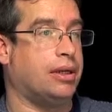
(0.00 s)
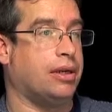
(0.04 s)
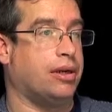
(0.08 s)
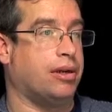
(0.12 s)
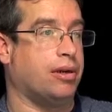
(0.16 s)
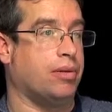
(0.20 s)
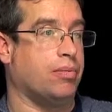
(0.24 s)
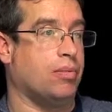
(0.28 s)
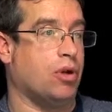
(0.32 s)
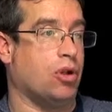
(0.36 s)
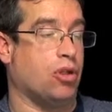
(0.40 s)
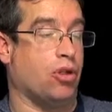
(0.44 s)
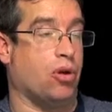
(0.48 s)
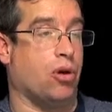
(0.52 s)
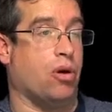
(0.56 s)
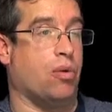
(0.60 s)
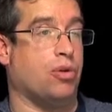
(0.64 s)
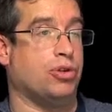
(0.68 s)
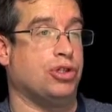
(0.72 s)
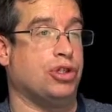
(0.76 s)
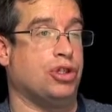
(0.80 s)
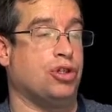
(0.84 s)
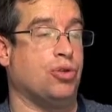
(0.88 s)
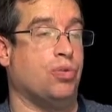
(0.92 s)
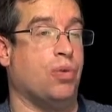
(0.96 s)
although I
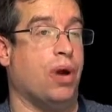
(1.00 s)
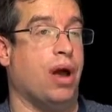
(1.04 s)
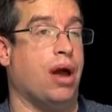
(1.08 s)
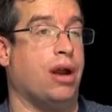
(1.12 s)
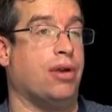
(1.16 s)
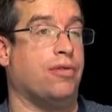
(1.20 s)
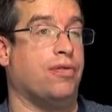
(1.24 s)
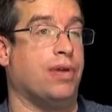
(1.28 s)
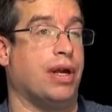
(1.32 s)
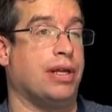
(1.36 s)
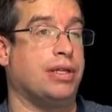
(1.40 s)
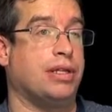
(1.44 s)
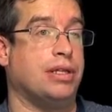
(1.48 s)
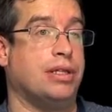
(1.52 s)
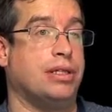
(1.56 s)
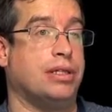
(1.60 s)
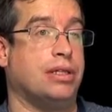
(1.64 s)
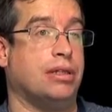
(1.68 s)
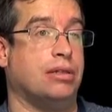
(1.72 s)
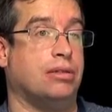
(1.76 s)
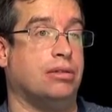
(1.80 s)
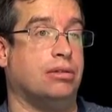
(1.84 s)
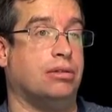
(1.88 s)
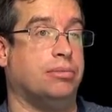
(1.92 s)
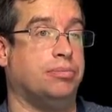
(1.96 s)
wasn't aware of that
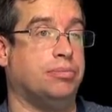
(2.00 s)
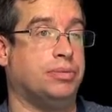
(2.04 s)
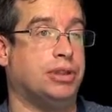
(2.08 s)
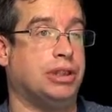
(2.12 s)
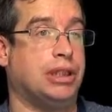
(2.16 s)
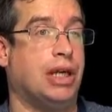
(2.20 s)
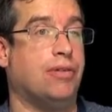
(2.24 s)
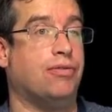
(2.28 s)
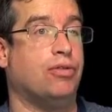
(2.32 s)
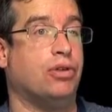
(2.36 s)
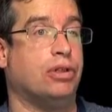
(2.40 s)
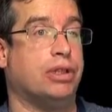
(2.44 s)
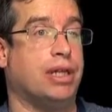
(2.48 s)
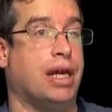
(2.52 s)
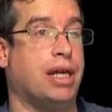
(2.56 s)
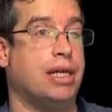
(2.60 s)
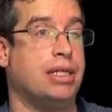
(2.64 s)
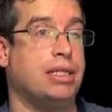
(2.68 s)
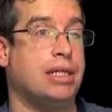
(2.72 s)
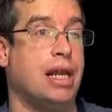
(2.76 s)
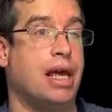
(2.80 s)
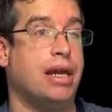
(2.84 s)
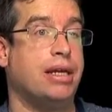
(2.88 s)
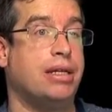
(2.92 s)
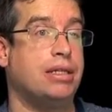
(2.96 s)
until several
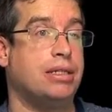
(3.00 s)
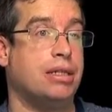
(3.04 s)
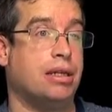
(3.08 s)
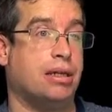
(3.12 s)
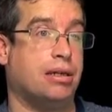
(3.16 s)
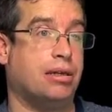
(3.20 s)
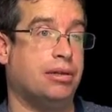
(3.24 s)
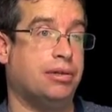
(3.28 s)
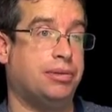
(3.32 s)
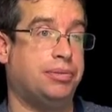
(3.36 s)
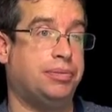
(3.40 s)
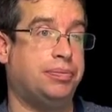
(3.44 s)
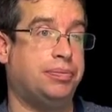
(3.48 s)
days later.